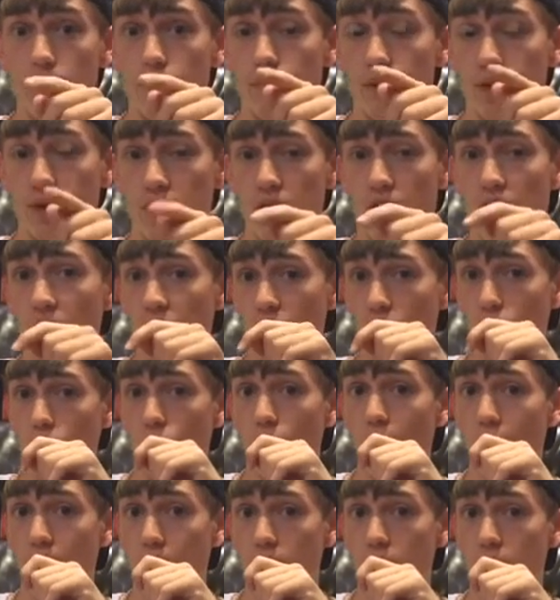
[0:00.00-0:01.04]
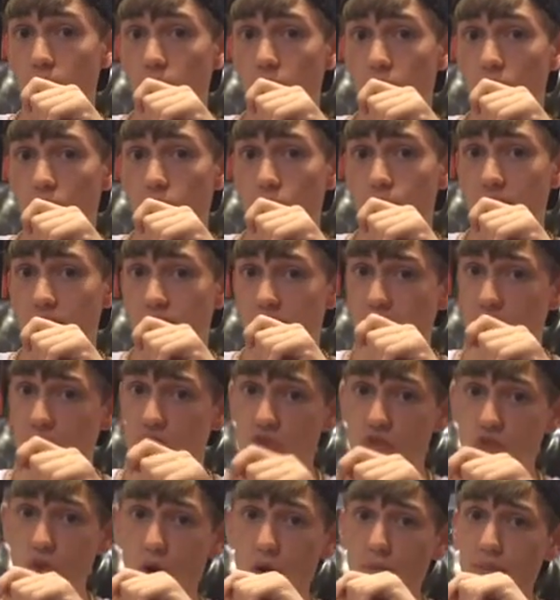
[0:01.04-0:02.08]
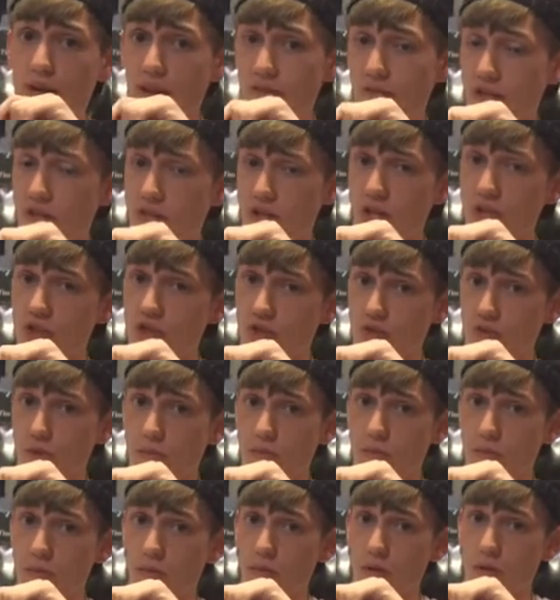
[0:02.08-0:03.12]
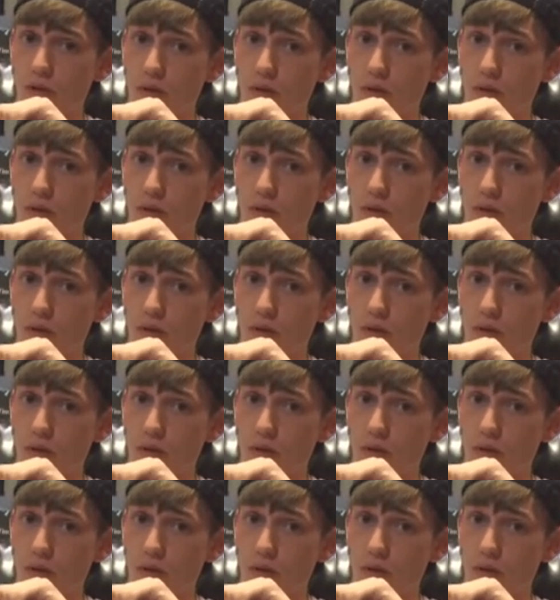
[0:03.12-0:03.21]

But not quite because the storm never touches him.